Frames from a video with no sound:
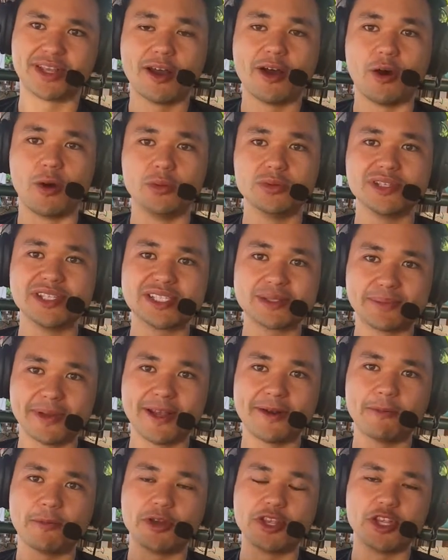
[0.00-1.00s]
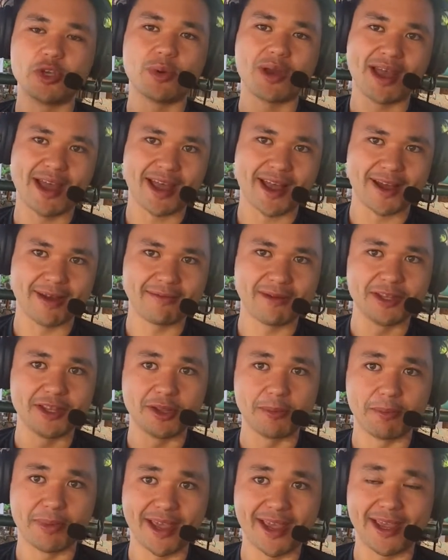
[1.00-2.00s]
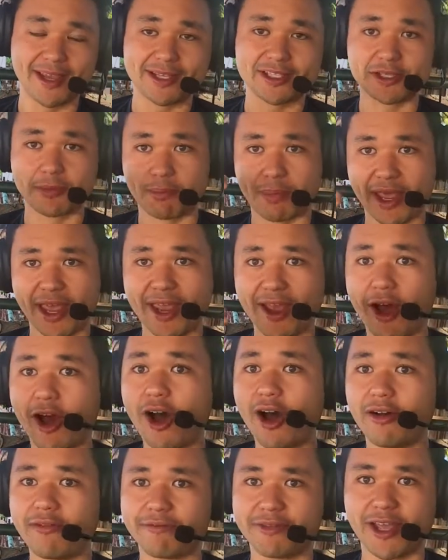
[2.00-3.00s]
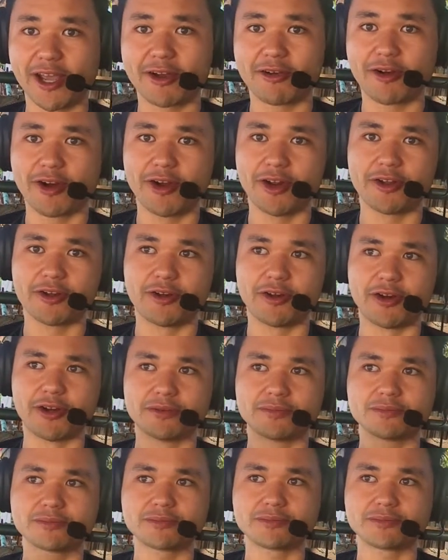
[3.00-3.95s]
Only spend what you have in the bank to pay off that credit card.